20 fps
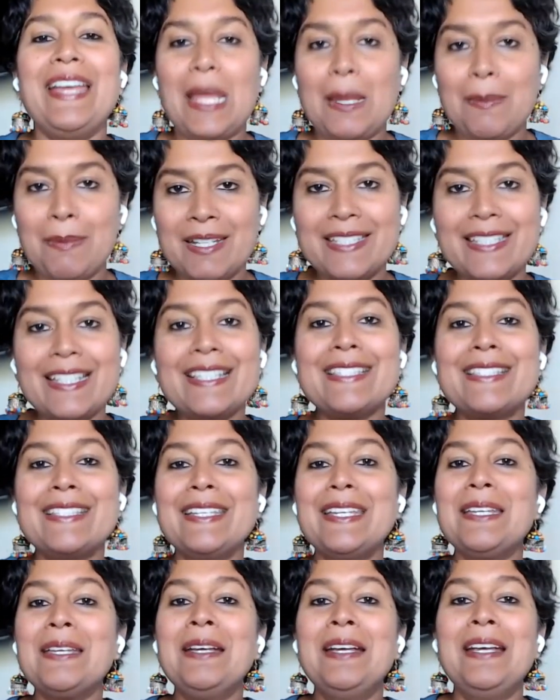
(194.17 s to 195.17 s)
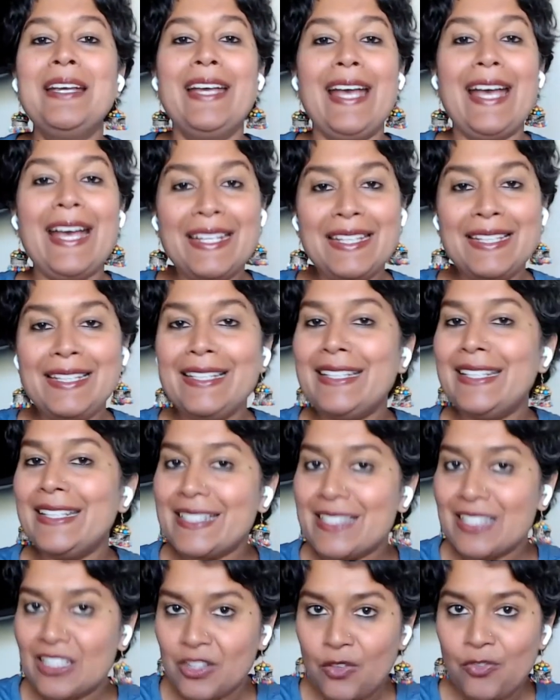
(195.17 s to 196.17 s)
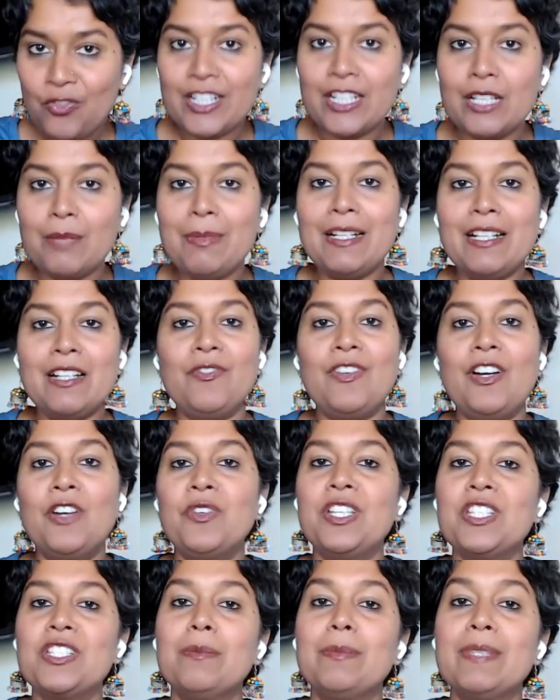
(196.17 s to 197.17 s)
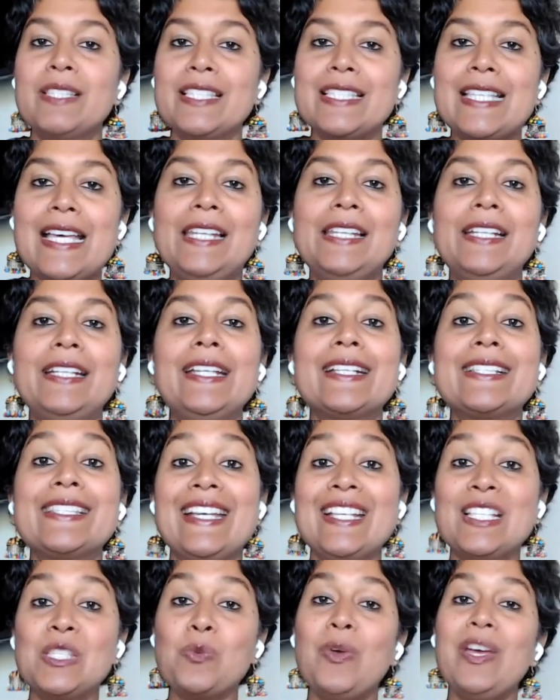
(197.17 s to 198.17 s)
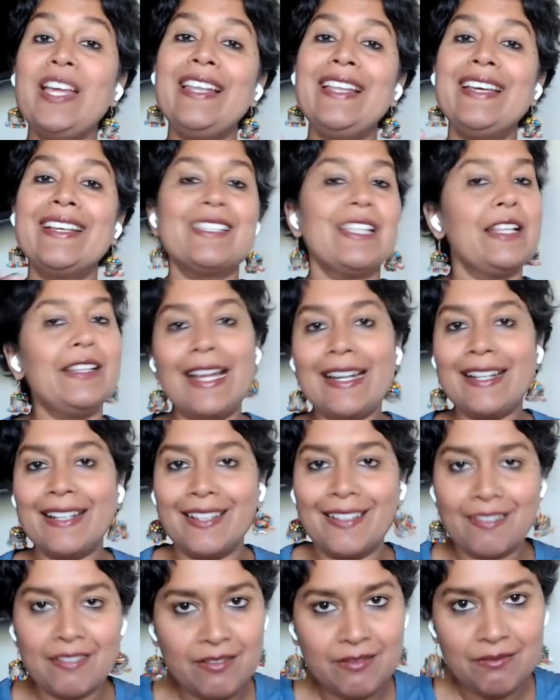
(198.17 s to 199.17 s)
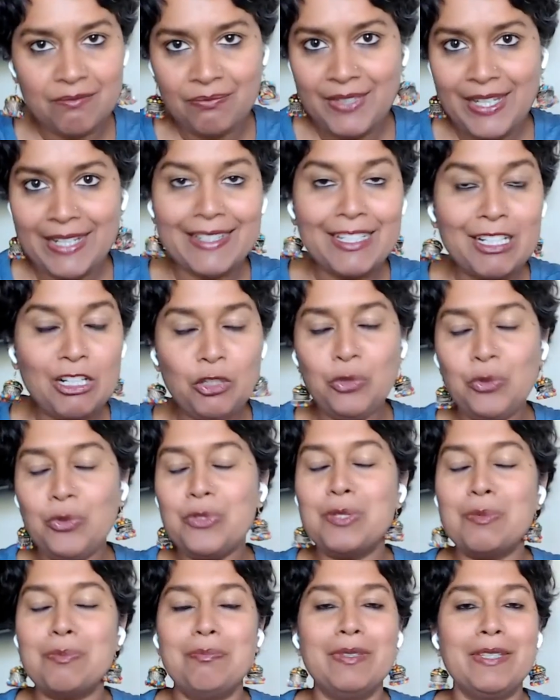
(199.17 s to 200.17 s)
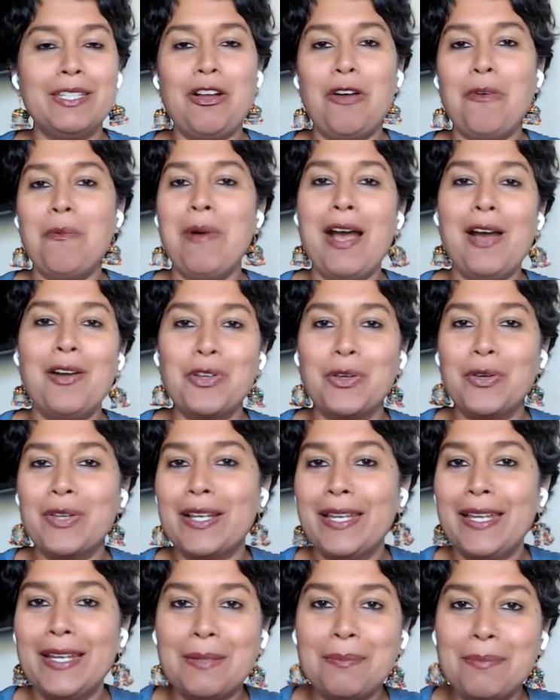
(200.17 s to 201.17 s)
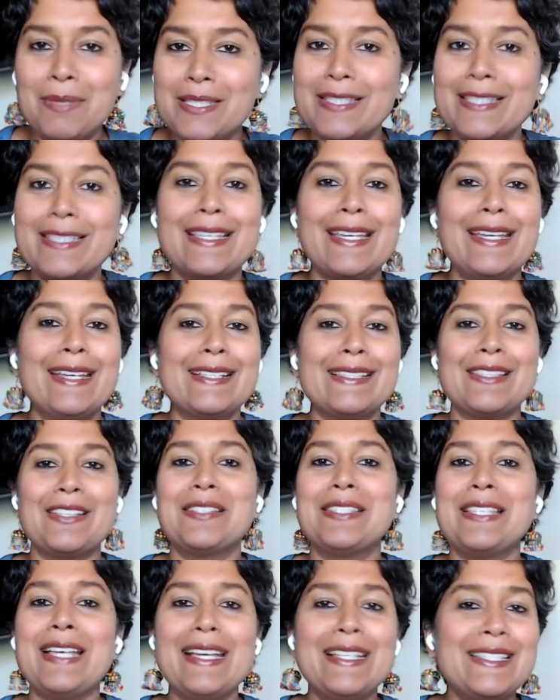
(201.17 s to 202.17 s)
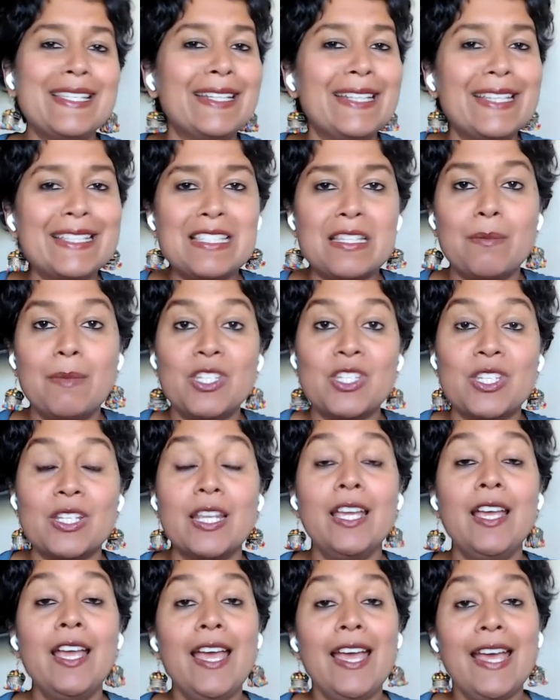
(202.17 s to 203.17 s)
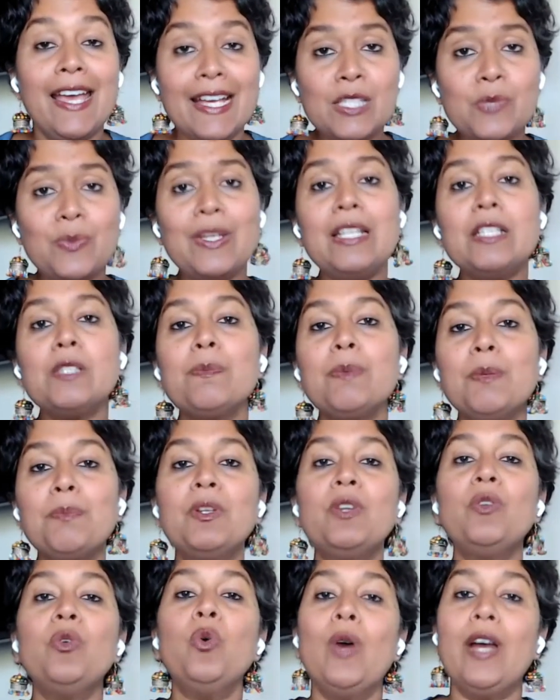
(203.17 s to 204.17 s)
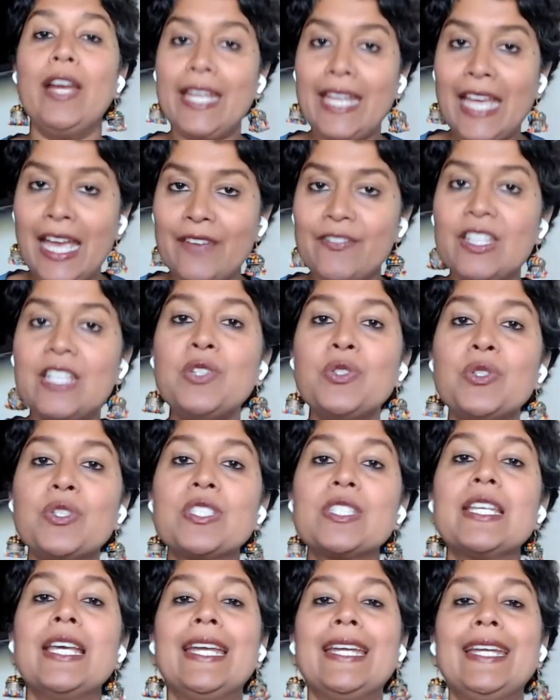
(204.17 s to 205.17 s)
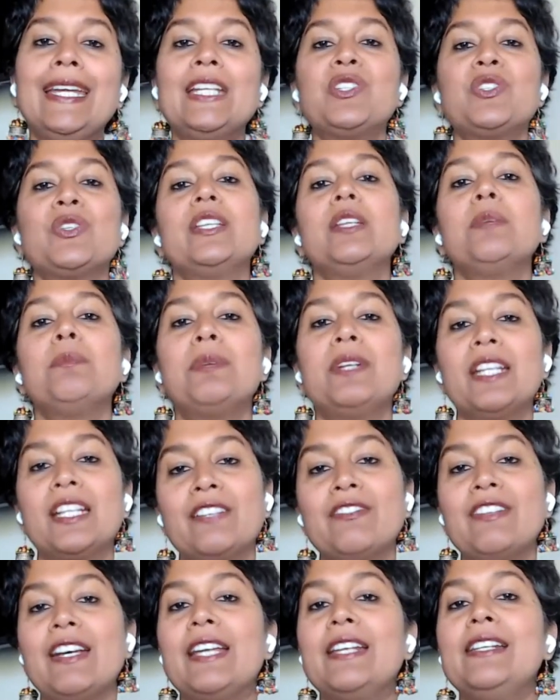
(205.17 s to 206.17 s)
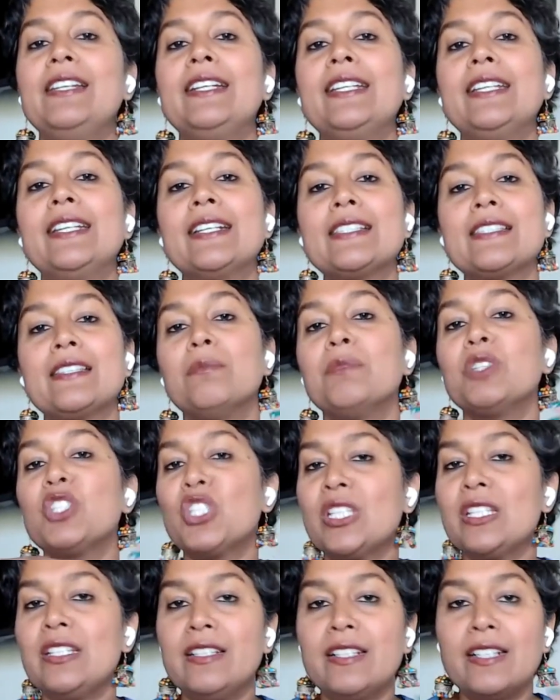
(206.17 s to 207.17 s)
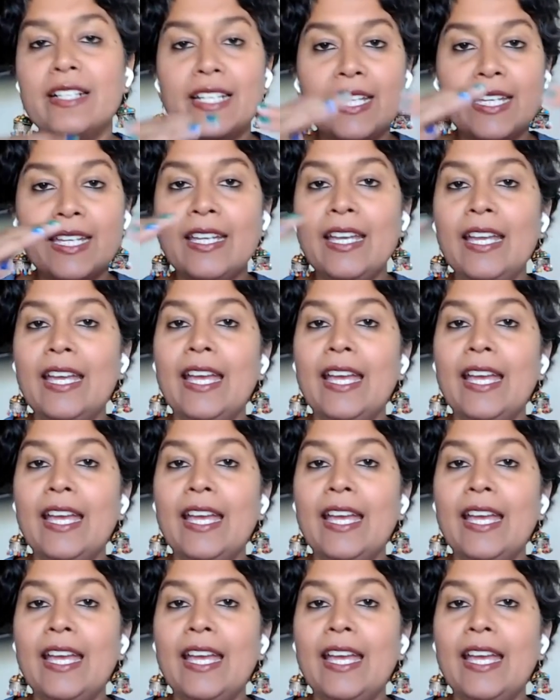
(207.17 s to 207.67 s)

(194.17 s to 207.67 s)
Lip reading: A/B testing, analytics, and the fundamental foundational business analytics, as well as, and that includes, how to create a business case and sizing and estimation, as well as people who have interest get trained in predictive analytics and machine learning